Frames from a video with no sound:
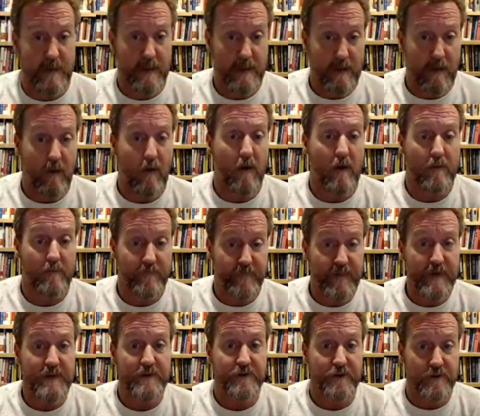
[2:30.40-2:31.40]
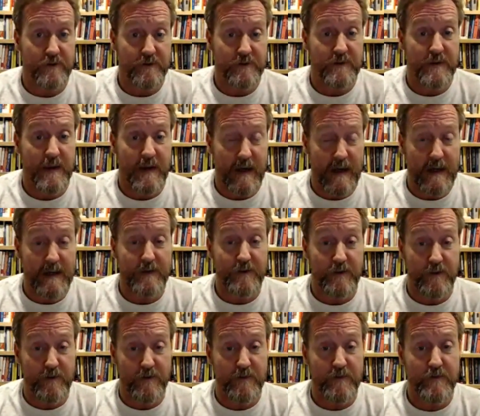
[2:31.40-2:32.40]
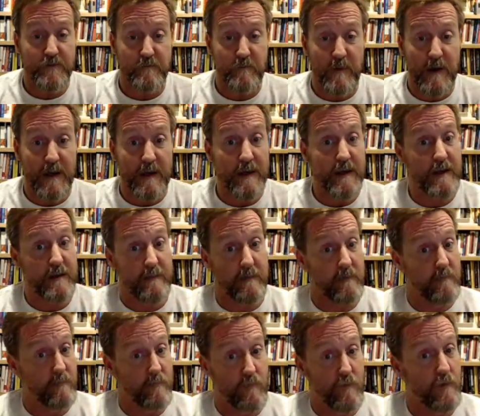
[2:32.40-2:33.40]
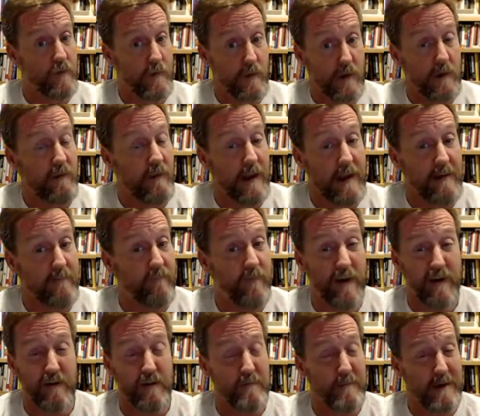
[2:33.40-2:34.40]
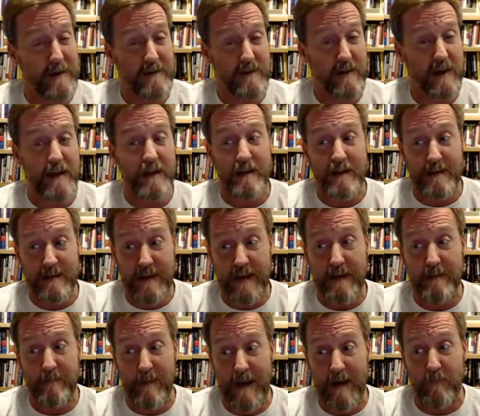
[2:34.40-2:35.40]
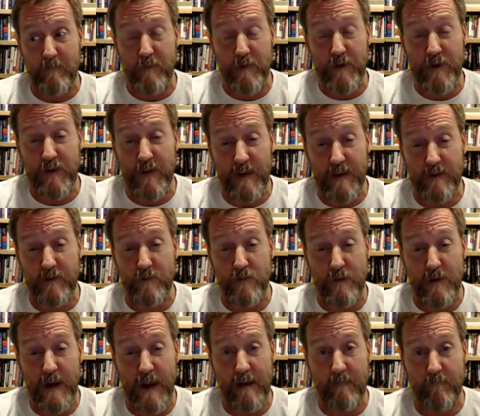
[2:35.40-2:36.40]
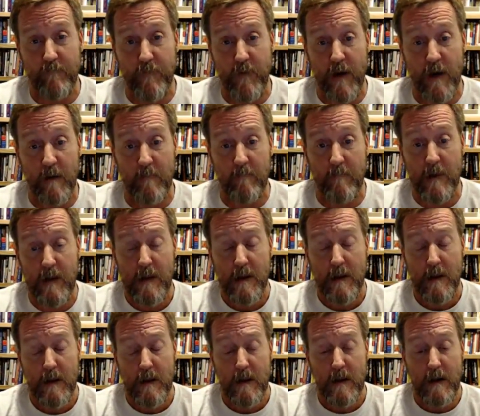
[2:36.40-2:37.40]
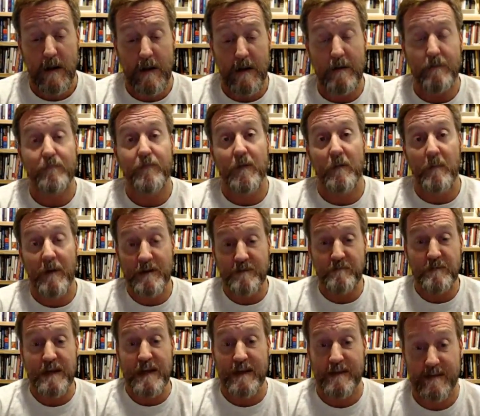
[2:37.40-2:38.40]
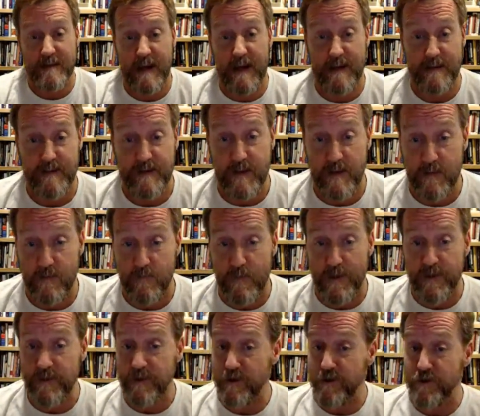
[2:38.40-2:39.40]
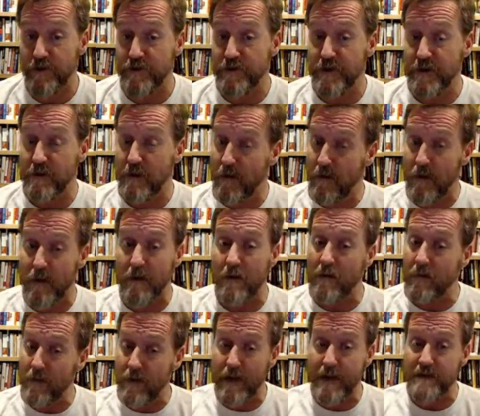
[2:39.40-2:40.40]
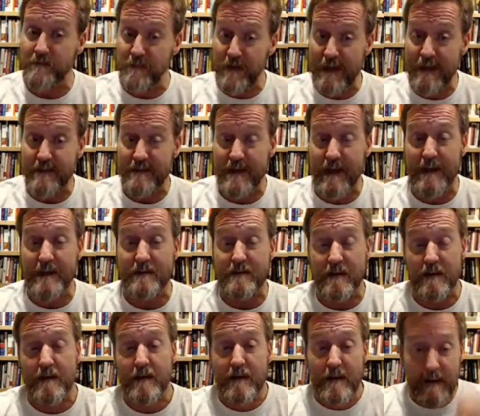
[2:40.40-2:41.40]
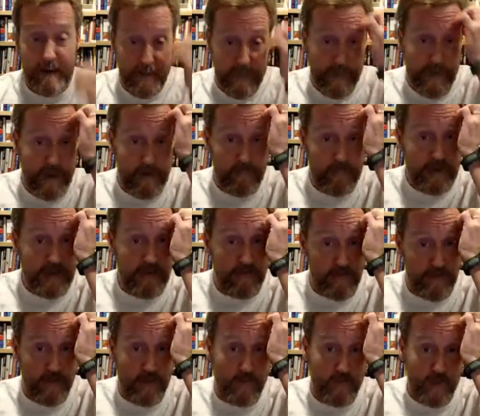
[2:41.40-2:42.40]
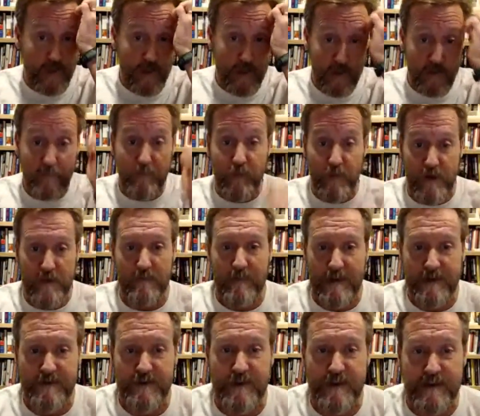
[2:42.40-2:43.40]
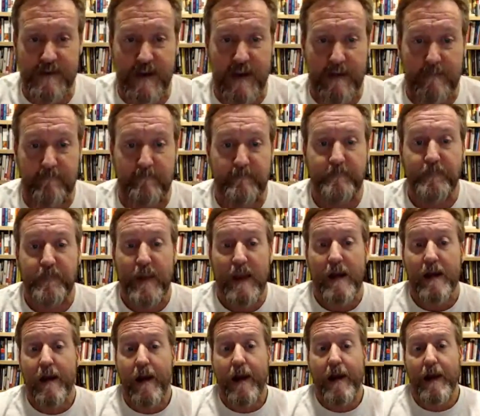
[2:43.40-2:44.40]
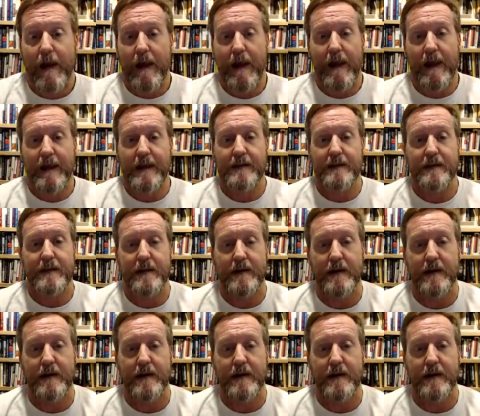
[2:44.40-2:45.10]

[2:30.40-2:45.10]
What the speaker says: R features that I used, but it will look like very much like the same output that you will get from SPSS. So whether you're using R or SPSS, that material will look pretty much the same. And